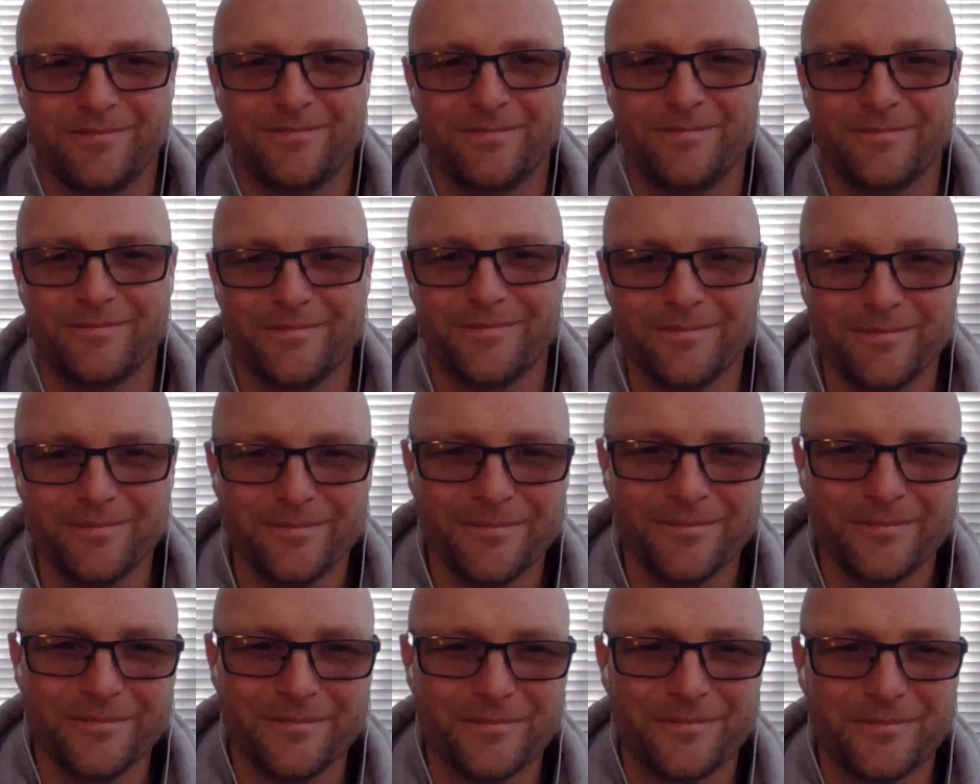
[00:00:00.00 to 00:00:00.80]

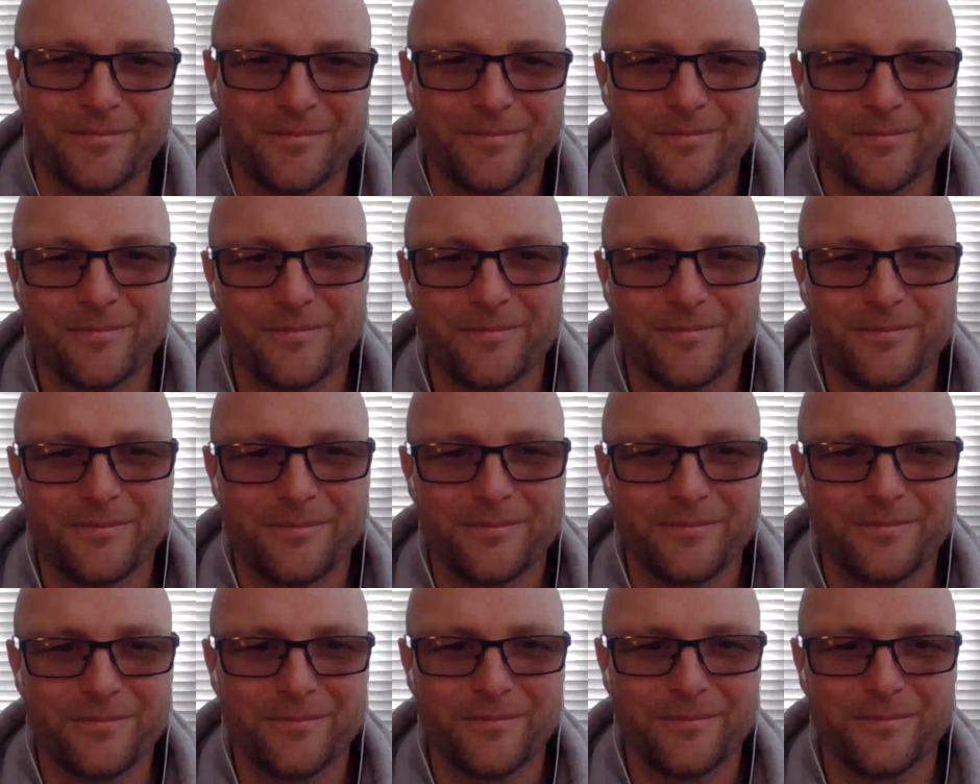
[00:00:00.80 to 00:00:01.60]

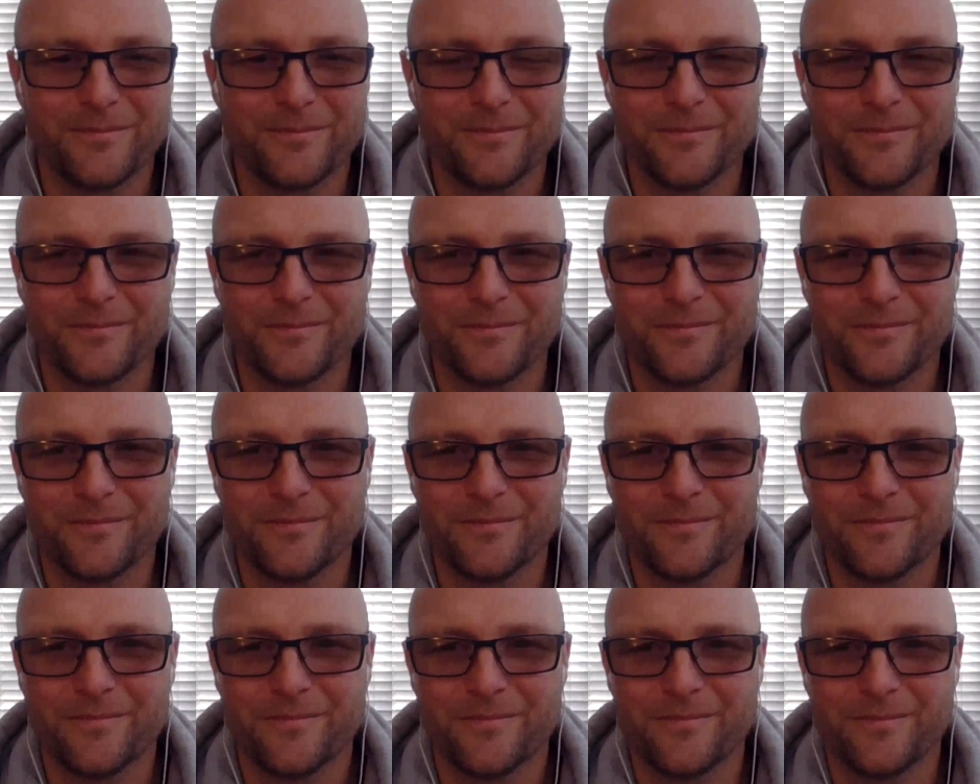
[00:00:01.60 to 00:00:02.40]

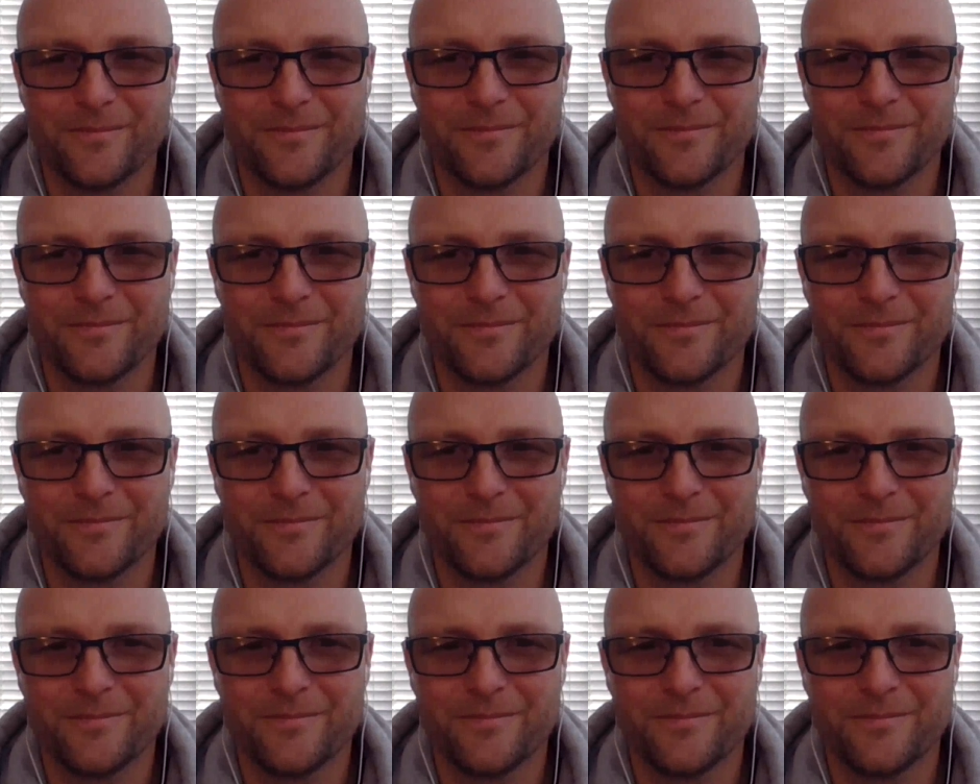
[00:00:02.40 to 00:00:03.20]

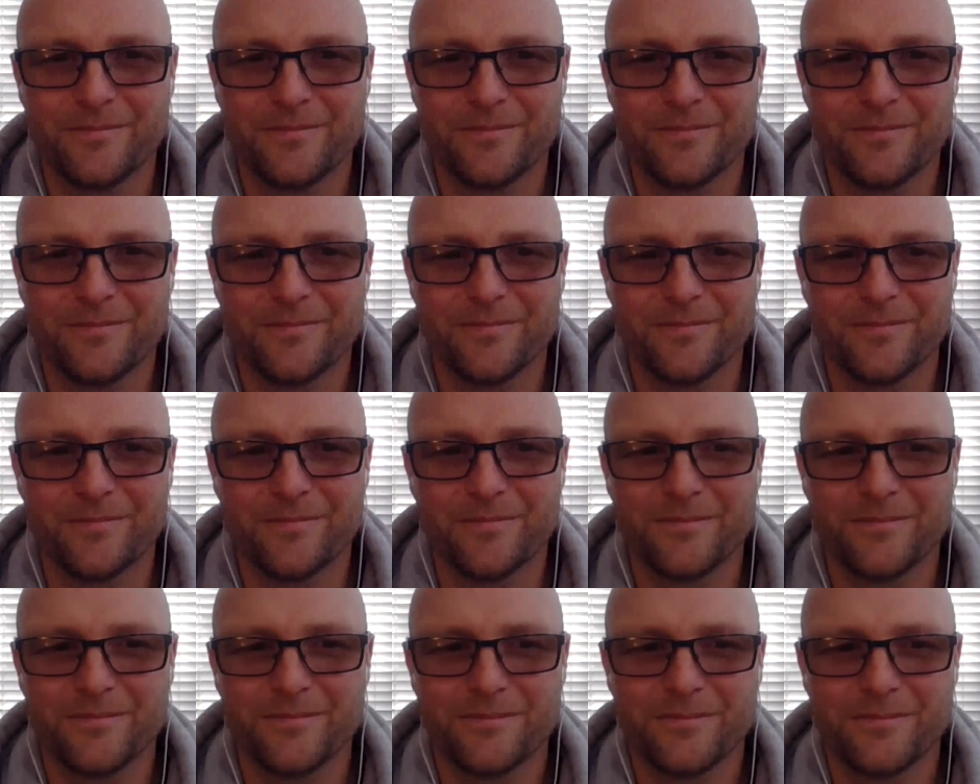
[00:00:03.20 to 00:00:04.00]

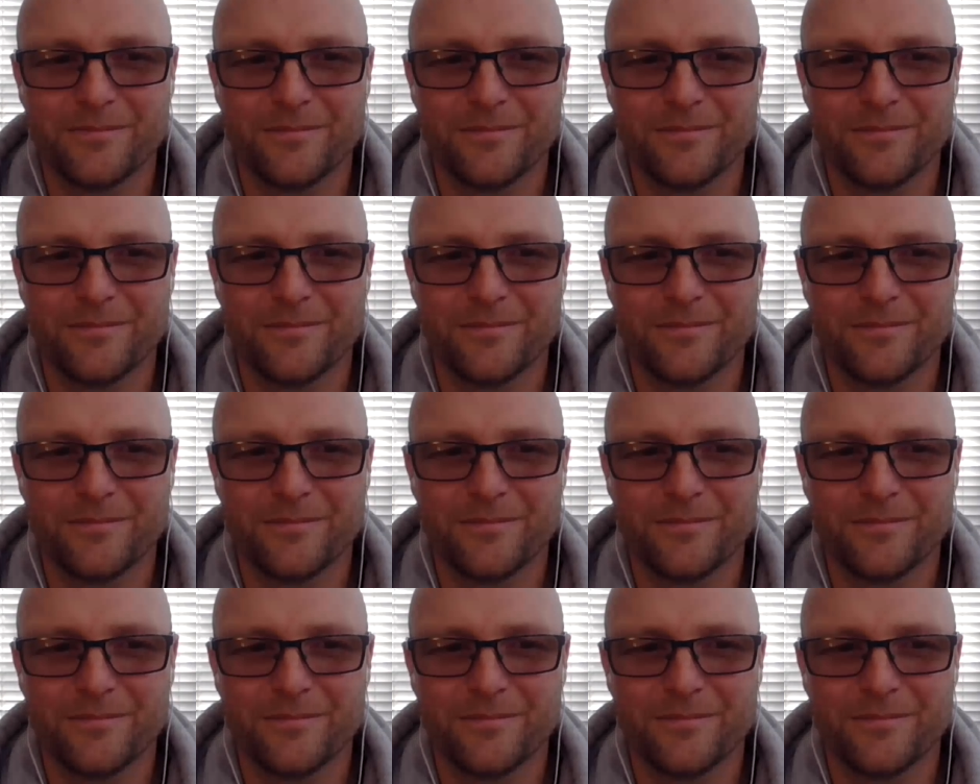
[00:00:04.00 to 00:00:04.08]
No words are spoken by the person on screen.